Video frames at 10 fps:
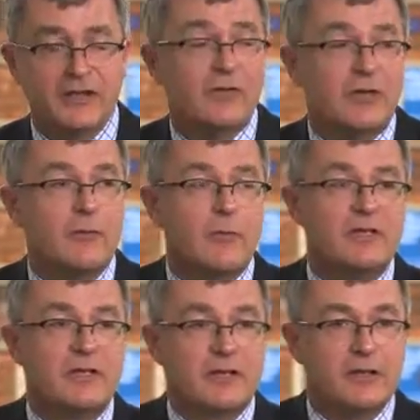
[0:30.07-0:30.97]
I don't think we're
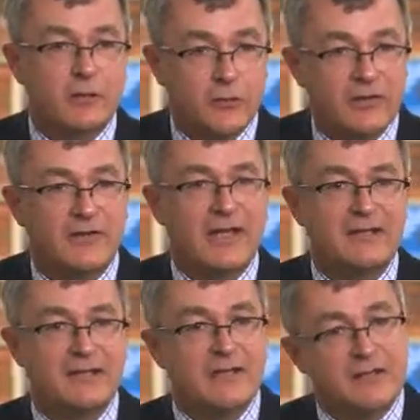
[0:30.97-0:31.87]
particularly good at
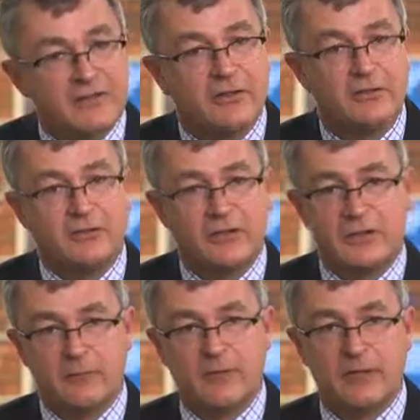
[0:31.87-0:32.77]
that in this
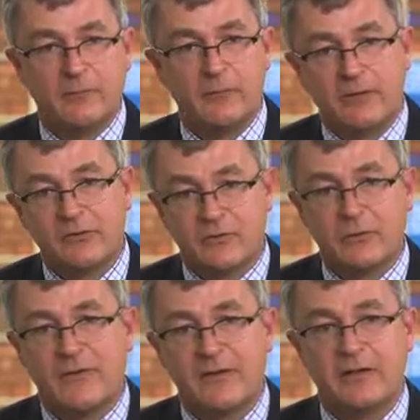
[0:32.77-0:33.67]
country compared with perhaps
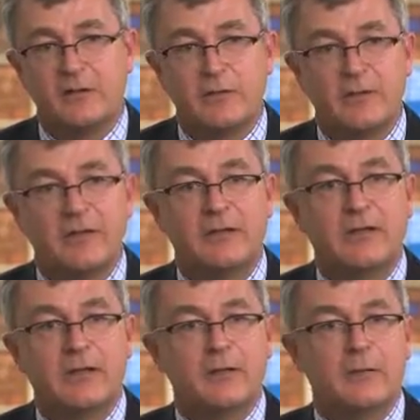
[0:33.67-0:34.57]
some of our
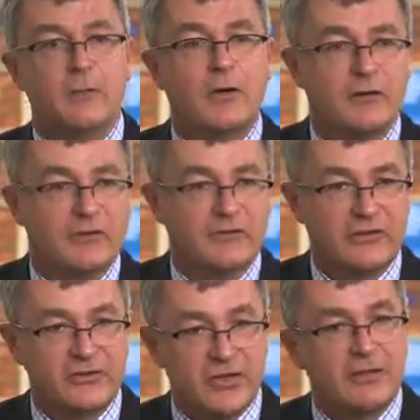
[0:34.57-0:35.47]
European
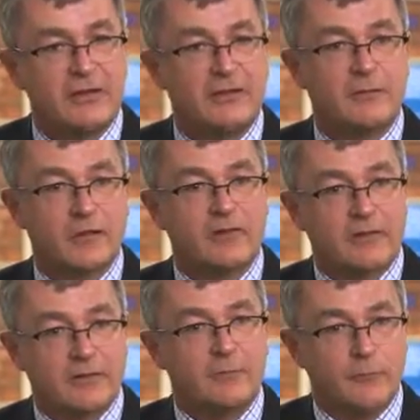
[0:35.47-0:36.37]
partners that take a little
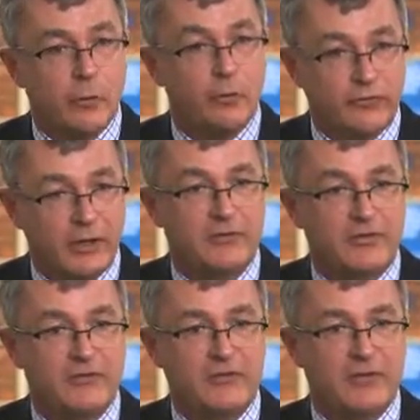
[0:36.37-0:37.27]
bit more
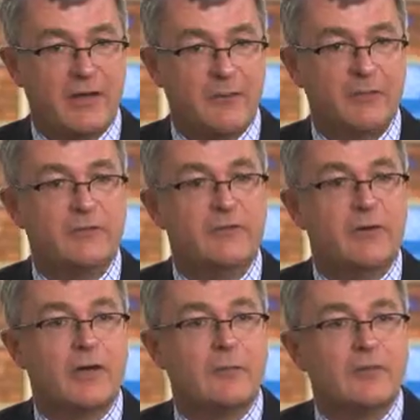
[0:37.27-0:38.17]
notice of their built
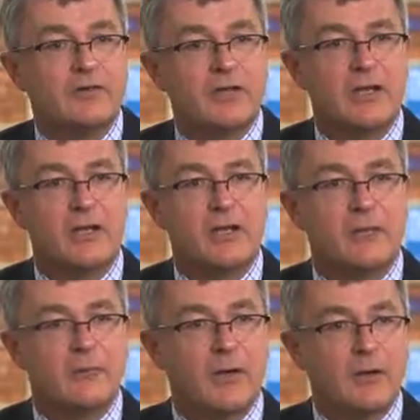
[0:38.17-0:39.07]
environment.
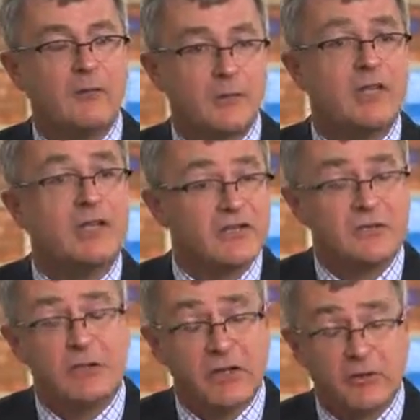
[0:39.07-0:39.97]
And
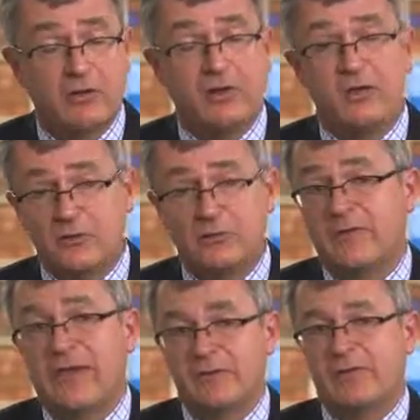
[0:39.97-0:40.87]
we're chronically
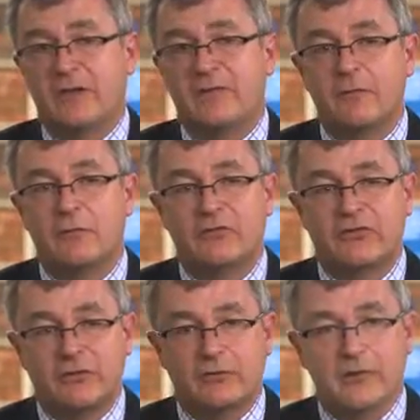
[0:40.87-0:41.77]
short of housing, of course,
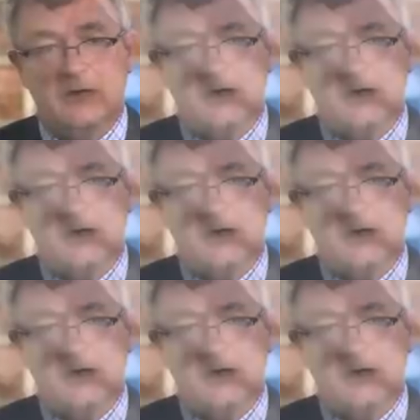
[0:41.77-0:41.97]
still.